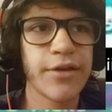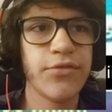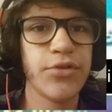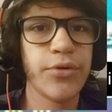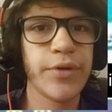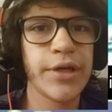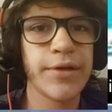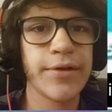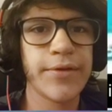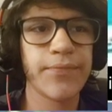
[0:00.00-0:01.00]
of
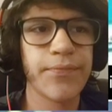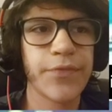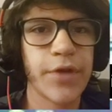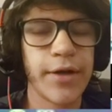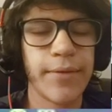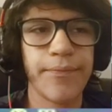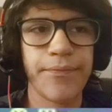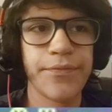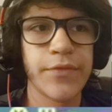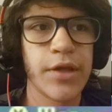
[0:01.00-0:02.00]
doing,
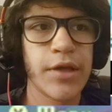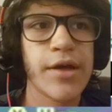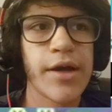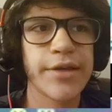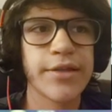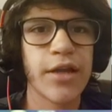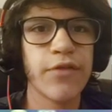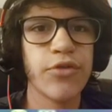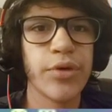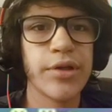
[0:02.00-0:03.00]
um, I thought
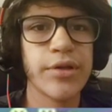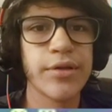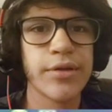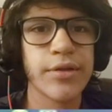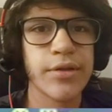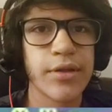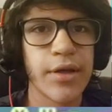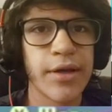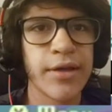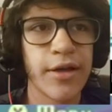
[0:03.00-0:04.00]
of doing,
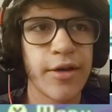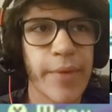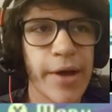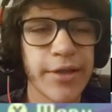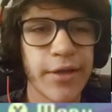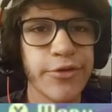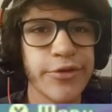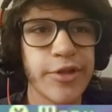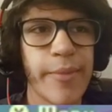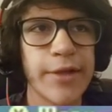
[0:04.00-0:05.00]
I thought of
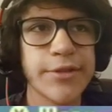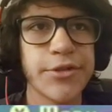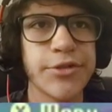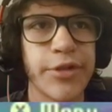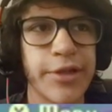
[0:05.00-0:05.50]
doing the monsters